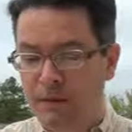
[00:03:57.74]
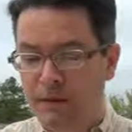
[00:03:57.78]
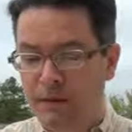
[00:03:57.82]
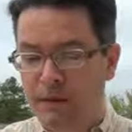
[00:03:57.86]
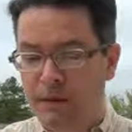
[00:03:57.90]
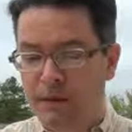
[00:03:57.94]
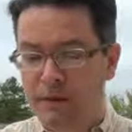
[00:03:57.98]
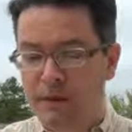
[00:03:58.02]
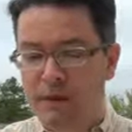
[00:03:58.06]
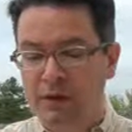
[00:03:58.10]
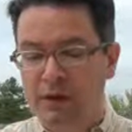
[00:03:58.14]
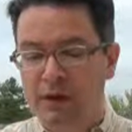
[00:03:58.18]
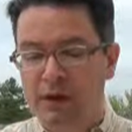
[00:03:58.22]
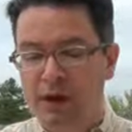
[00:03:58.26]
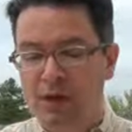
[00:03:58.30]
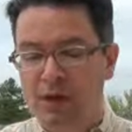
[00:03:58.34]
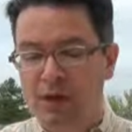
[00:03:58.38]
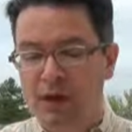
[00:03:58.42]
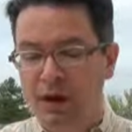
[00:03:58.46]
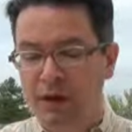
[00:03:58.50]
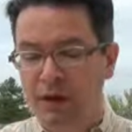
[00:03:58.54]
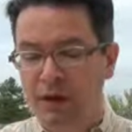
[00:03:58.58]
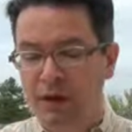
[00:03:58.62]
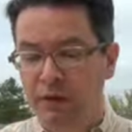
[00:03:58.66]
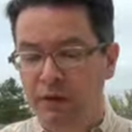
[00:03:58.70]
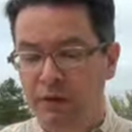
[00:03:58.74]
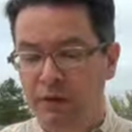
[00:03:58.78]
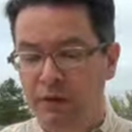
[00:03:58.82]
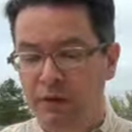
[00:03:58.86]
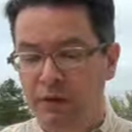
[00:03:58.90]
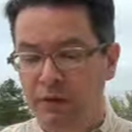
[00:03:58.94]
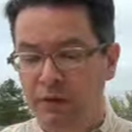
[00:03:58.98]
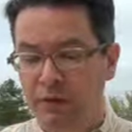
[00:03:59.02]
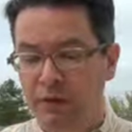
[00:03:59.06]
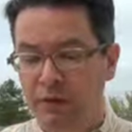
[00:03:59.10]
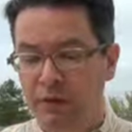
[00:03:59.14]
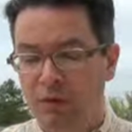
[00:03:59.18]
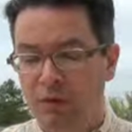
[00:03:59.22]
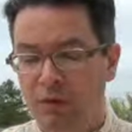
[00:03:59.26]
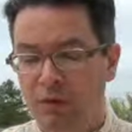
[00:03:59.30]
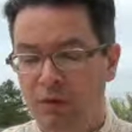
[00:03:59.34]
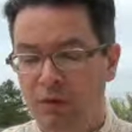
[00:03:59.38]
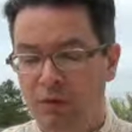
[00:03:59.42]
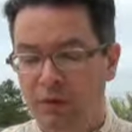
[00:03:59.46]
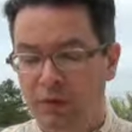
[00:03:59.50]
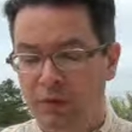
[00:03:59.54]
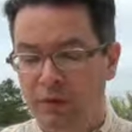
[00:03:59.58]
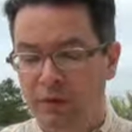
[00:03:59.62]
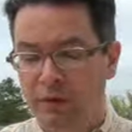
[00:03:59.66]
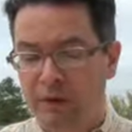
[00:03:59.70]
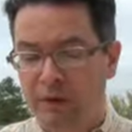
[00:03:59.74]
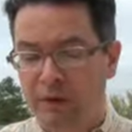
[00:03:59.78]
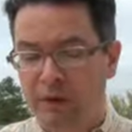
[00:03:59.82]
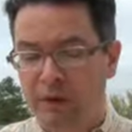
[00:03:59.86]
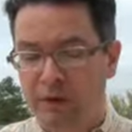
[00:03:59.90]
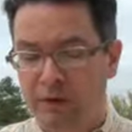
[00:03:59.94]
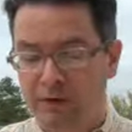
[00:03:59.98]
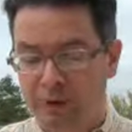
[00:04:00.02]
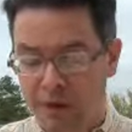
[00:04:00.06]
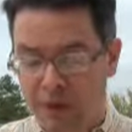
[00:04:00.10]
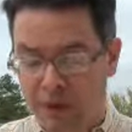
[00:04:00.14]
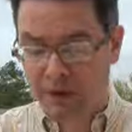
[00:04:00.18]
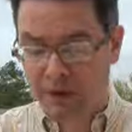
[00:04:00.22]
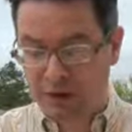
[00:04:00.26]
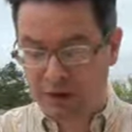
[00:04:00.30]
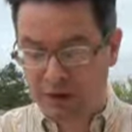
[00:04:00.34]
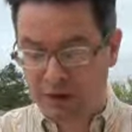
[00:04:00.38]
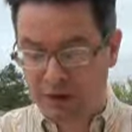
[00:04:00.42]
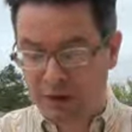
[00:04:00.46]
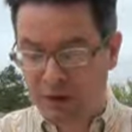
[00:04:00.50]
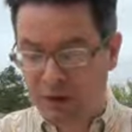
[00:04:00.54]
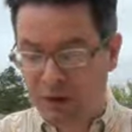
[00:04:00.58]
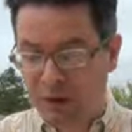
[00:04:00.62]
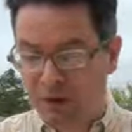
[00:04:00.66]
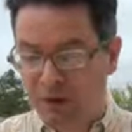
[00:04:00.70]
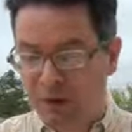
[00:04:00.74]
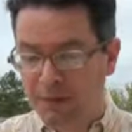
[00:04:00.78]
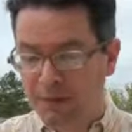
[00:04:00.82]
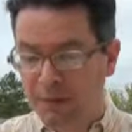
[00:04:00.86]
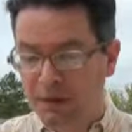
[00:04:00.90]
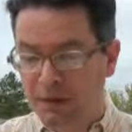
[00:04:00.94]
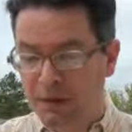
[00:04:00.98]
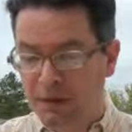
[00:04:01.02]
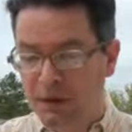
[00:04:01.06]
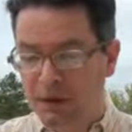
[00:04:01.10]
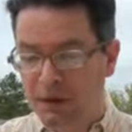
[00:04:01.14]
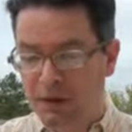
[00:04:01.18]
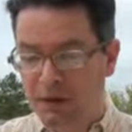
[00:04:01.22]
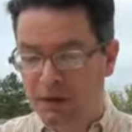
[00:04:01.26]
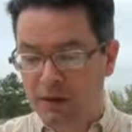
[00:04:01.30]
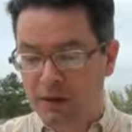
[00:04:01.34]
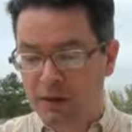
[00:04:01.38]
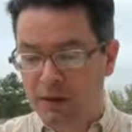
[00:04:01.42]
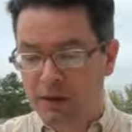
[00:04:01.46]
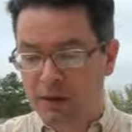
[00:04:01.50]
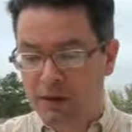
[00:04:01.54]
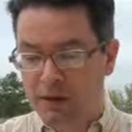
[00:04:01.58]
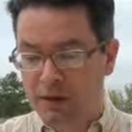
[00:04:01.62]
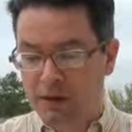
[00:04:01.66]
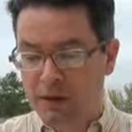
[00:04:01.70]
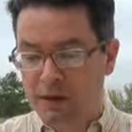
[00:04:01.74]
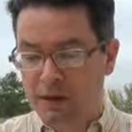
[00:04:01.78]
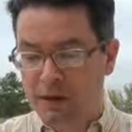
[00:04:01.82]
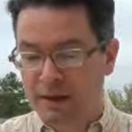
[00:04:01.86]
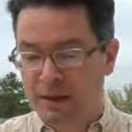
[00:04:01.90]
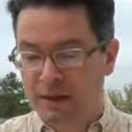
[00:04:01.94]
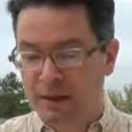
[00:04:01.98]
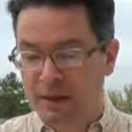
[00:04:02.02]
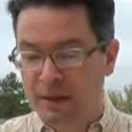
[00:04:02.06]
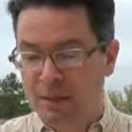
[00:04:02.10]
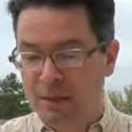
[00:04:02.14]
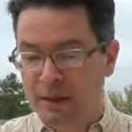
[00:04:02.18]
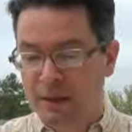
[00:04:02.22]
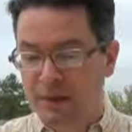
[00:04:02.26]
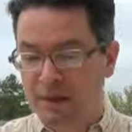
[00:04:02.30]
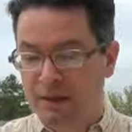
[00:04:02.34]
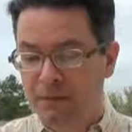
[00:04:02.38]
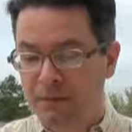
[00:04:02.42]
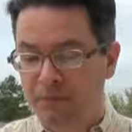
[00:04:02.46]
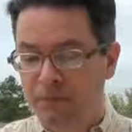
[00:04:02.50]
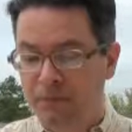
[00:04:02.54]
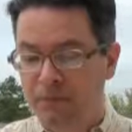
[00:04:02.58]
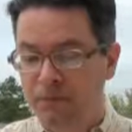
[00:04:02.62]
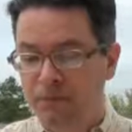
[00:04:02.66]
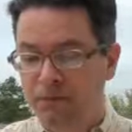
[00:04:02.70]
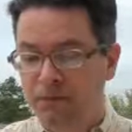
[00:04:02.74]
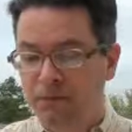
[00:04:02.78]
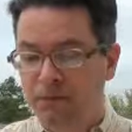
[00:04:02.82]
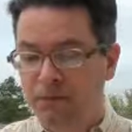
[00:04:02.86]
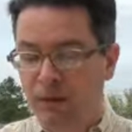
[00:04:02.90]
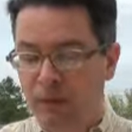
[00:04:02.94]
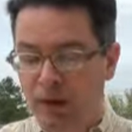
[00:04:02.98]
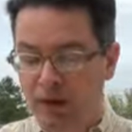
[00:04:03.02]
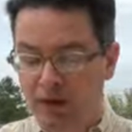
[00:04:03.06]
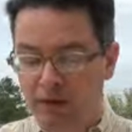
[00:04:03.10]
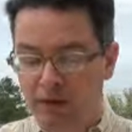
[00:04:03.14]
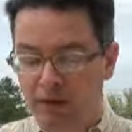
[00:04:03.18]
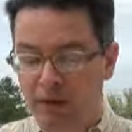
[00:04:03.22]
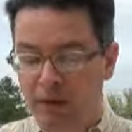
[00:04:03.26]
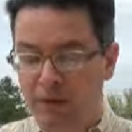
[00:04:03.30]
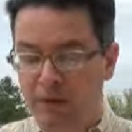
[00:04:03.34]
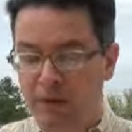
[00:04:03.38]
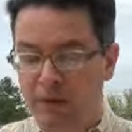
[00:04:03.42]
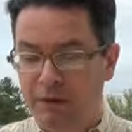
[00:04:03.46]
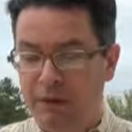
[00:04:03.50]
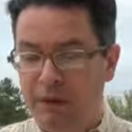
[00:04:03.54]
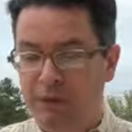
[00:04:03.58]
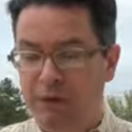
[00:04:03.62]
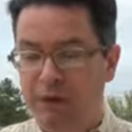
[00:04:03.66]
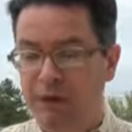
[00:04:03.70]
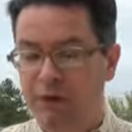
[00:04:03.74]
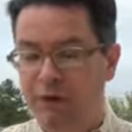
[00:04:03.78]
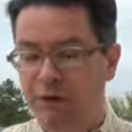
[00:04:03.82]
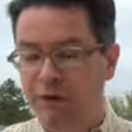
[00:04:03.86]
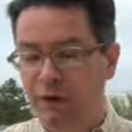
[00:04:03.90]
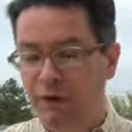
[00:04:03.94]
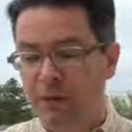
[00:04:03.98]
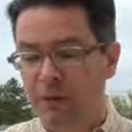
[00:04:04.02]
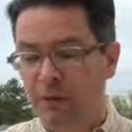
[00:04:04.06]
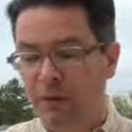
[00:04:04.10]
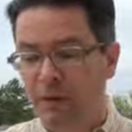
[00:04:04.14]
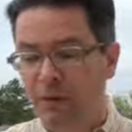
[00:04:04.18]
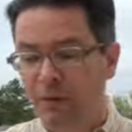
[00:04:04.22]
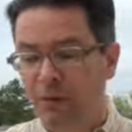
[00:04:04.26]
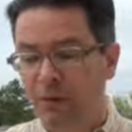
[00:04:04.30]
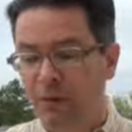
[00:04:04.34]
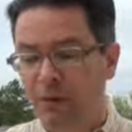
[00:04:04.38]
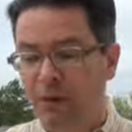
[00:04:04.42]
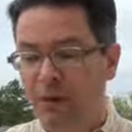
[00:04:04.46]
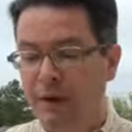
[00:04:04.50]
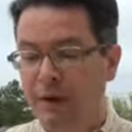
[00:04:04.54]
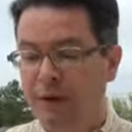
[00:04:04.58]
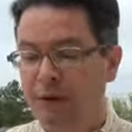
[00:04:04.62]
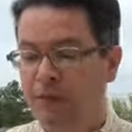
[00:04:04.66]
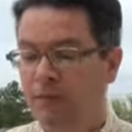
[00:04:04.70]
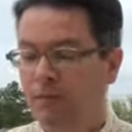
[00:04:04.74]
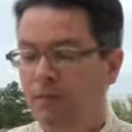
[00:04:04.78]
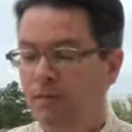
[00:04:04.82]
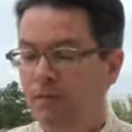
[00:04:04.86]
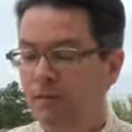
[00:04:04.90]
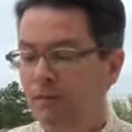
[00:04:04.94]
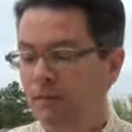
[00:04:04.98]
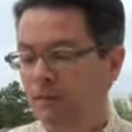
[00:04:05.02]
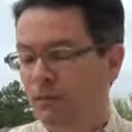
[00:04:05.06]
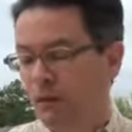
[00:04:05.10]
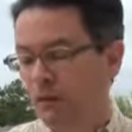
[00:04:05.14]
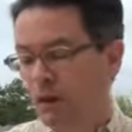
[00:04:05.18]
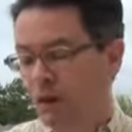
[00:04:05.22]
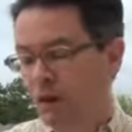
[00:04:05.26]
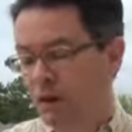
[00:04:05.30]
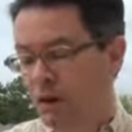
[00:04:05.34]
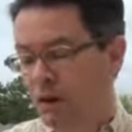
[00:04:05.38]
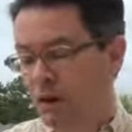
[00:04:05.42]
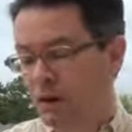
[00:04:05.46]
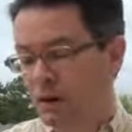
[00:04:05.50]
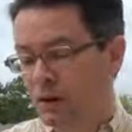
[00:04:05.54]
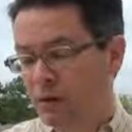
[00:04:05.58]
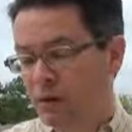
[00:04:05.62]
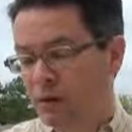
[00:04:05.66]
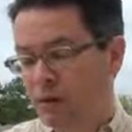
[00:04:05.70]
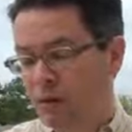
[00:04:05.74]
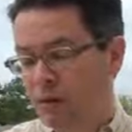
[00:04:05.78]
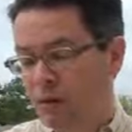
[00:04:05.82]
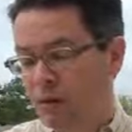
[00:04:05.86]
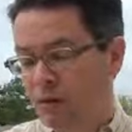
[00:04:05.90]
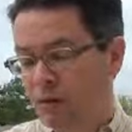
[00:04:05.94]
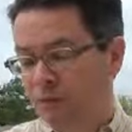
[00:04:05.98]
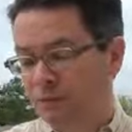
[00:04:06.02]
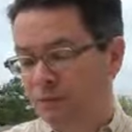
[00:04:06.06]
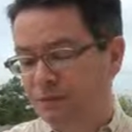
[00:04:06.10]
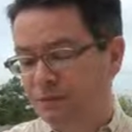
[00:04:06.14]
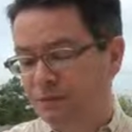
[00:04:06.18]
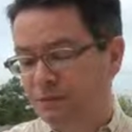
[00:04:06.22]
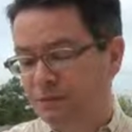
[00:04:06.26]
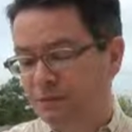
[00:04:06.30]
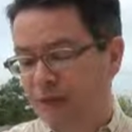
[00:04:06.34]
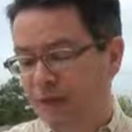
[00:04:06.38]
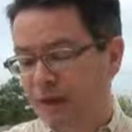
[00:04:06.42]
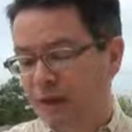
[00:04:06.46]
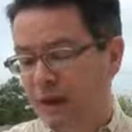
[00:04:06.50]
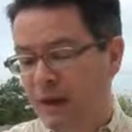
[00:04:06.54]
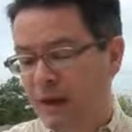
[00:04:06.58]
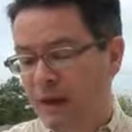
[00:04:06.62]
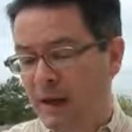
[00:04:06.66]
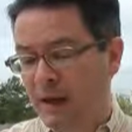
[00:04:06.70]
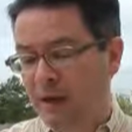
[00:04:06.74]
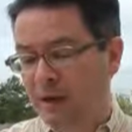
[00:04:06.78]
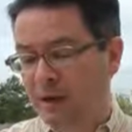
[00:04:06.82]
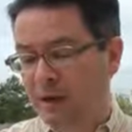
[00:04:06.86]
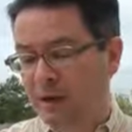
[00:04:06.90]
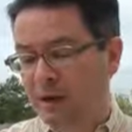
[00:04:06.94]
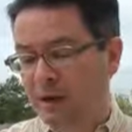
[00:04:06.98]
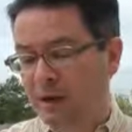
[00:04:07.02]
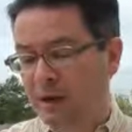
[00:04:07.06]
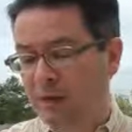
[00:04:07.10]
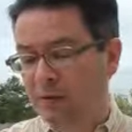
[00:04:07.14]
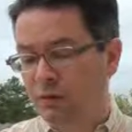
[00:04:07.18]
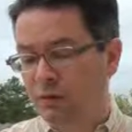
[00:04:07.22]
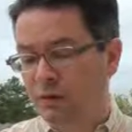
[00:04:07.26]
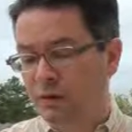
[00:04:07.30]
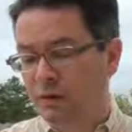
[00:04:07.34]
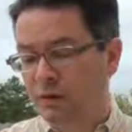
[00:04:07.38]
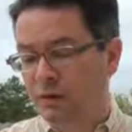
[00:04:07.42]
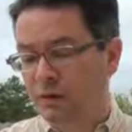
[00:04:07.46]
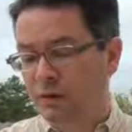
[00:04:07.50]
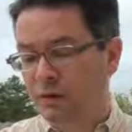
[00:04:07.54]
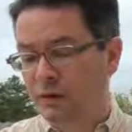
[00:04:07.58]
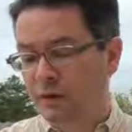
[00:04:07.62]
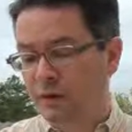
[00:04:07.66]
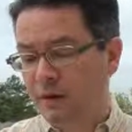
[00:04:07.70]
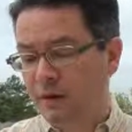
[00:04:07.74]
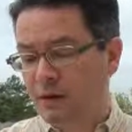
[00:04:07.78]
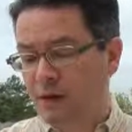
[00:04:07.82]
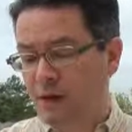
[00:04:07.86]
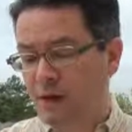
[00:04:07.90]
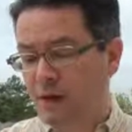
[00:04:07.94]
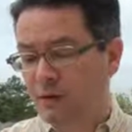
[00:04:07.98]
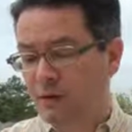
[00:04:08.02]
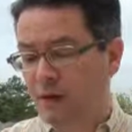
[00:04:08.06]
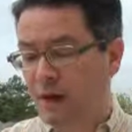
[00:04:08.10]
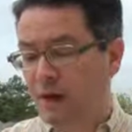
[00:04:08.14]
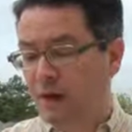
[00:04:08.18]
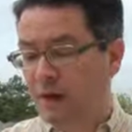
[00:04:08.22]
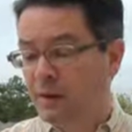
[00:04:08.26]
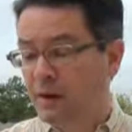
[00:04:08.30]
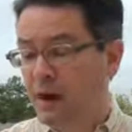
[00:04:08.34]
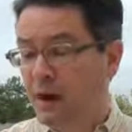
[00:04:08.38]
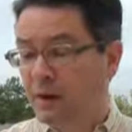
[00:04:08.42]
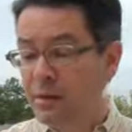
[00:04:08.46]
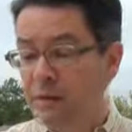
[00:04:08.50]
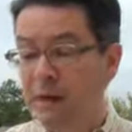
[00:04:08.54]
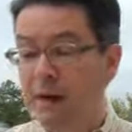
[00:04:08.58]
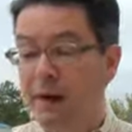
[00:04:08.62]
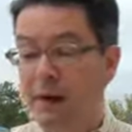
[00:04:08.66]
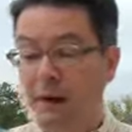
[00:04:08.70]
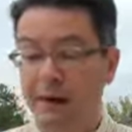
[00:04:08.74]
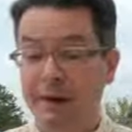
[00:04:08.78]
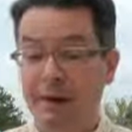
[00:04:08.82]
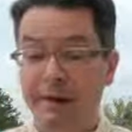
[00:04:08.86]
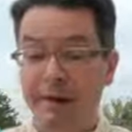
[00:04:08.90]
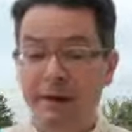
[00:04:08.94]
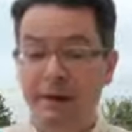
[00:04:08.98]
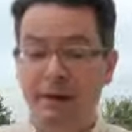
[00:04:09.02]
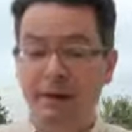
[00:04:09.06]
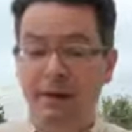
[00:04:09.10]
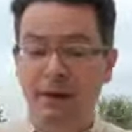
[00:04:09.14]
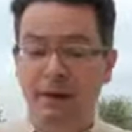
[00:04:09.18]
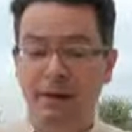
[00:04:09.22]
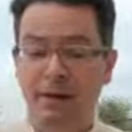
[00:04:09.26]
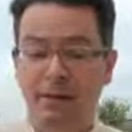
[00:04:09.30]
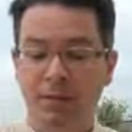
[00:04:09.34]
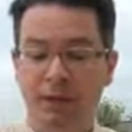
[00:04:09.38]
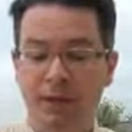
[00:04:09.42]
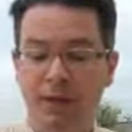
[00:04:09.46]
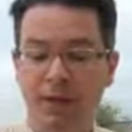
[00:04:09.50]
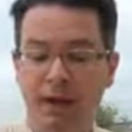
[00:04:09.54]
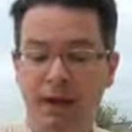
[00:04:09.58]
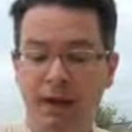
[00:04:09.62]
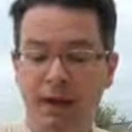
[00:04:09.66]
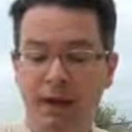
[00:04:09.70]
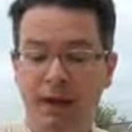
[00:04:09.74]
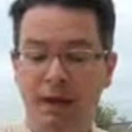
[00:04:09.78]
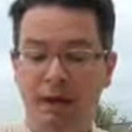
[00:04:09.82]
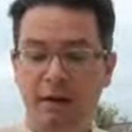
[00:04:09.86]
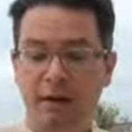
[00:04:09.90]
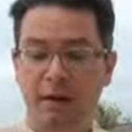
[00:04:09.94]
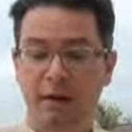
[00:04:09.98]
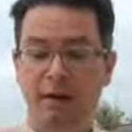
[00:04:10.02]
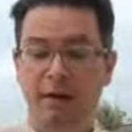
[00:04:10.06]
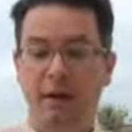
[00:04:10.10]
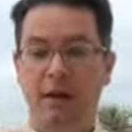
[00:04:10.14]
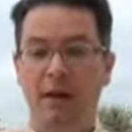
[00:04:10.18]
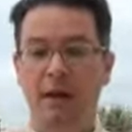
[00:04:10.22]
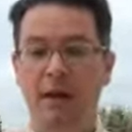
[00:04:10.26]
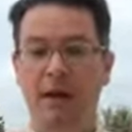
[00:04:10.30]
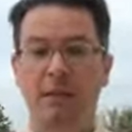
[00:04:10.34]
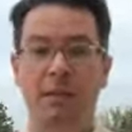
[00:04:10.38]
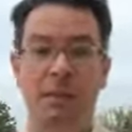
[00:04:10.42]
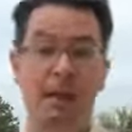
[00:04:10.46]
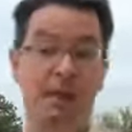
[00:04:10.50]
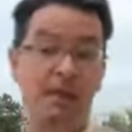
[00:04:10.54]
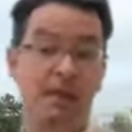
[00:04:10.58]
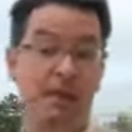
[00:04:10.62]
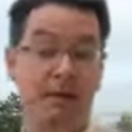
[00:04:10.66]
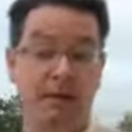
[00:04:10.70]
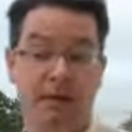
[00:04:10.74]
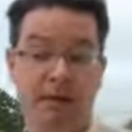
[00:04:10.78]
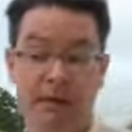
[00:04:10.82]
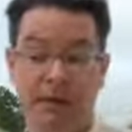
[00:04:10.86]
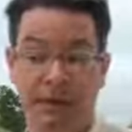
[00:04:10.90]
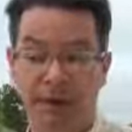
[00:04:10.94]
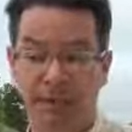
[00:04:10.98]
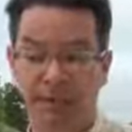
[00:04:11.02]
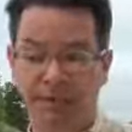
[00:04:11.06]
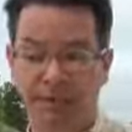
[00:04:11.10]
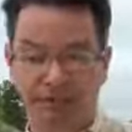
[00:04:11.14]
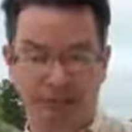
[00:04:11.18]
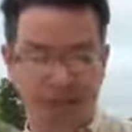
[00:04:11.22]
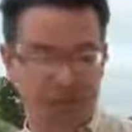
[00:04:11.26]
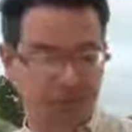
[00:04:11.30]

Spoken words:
then it says no colors, no preservatives, I agree with. It tastes like that to me, and definitely refrigerate upon opening. So, again, not bad, but not amazing to me.